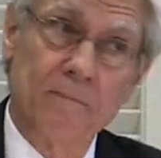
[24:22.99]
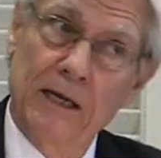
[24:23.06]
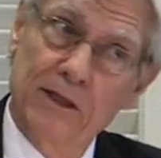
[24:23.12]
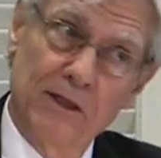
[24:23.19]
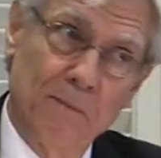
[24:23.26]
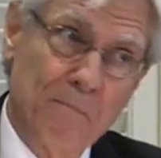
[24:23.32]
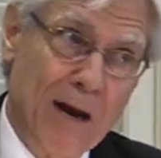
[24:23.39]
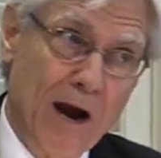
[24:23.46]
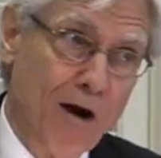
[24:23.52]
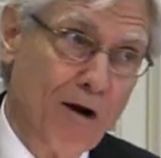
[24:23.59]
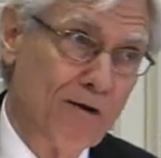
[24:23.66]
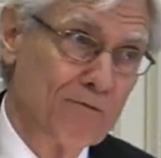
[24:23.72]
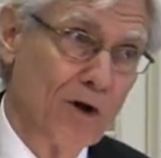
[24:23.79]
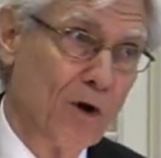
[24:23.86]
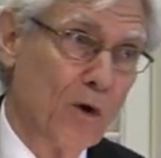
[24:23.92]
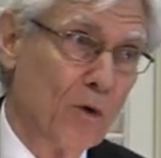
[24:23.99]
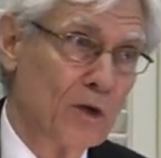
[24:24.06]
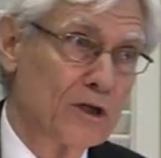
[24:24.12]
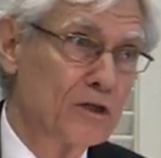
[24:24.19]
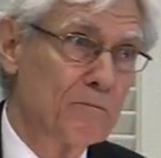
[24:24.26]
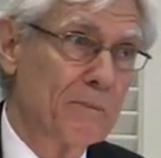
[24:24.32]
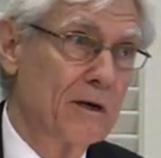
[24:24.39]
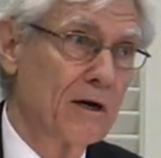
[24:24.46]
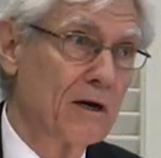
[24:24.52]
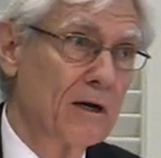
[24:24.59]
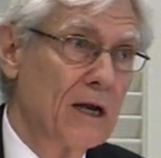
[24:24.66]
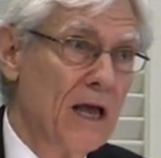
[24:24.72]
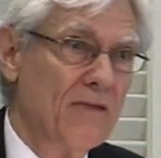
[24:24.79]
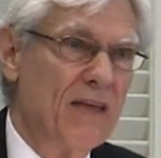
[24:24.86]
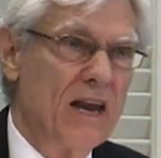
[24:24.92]
in the power of the Holy
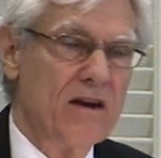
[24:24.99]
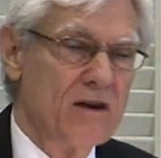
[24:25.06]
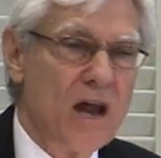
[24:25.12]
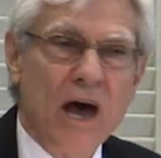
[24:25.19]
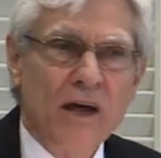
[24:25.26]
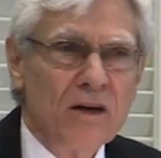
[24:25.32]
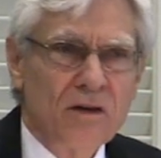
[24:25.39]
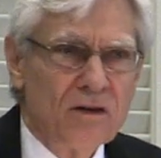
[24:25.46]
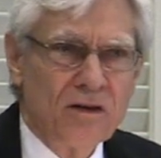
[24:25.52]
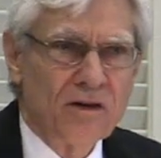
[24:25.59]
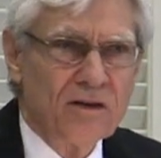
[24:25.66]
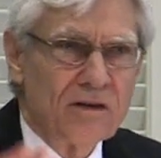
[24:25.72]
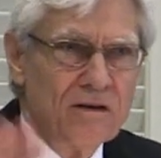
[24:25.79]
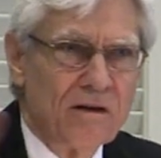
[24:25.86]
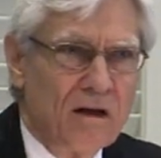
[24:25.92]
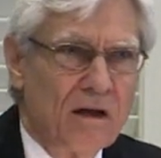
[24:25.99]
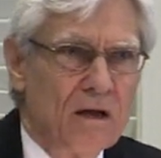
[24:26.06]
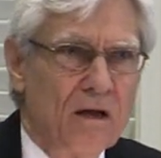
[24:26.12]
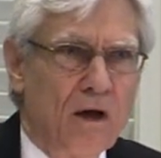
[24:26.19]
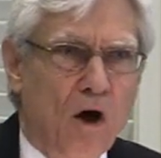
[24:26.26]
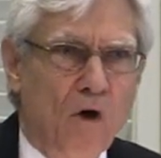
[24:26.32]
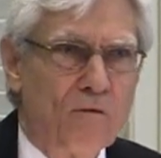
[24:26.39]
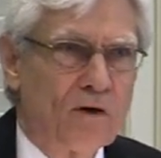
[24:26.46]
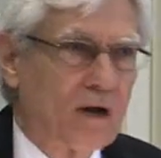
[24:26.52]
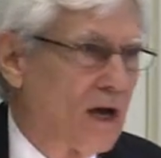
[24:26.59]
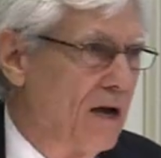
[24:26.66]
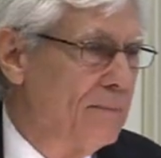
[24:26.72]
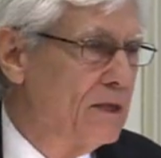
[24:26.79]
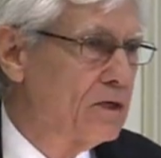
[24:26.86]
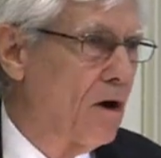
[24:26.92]
Spirit, that none could
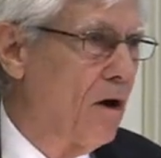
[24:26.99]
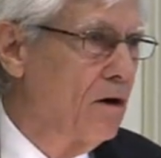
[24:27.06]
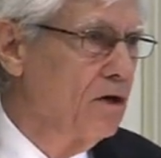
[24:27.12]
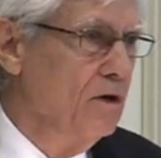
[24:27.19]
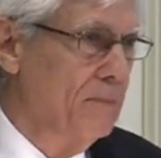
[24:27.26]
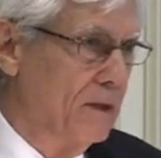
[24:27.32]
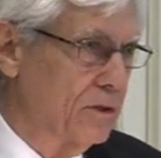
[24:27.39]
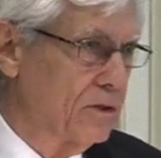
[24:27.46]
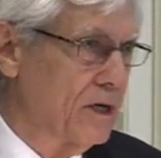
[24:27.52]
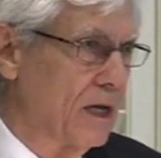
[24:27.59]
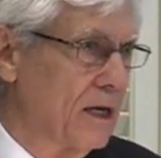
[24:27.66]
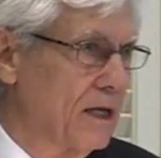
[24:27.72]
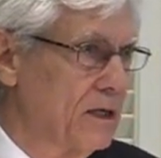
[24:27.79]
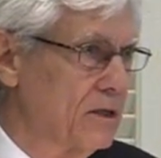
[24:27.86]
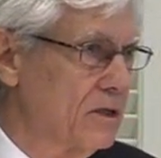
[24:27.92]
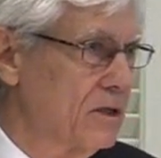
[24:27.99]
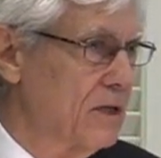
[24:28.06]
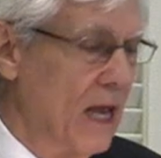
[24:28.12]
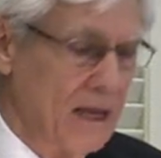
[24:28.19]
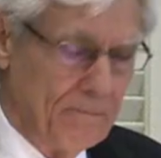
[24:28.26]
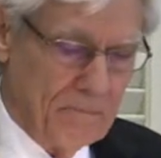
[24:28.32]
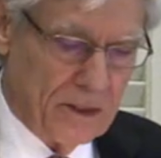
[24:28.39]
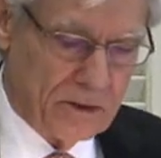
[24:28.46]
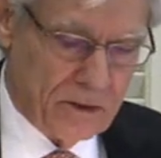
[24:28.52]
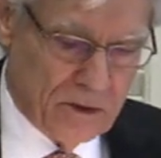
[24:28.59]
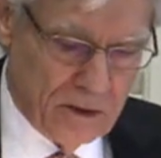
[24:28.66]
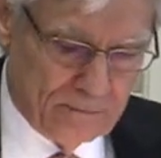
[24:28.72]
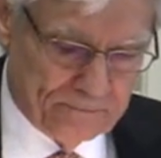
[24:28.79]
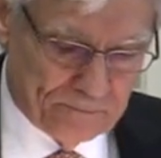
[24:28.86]
overcome his arguments and his statements.